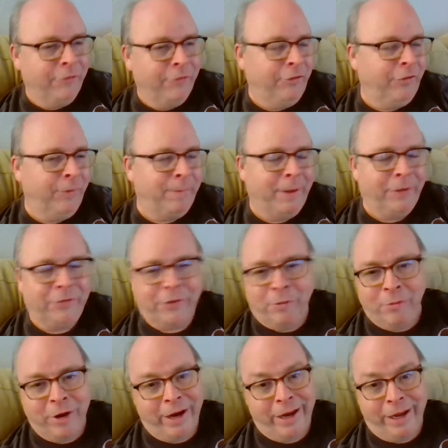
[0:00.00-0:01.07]
just depends
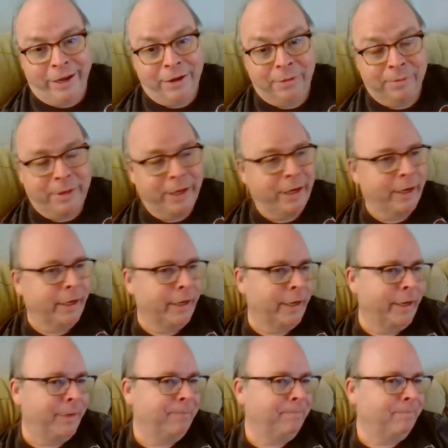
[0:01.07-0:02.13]
on what I end up getting
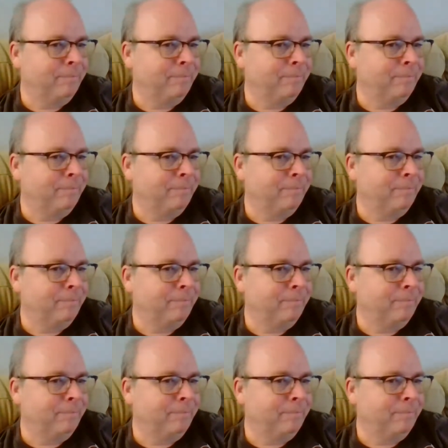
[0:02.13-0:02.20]
done.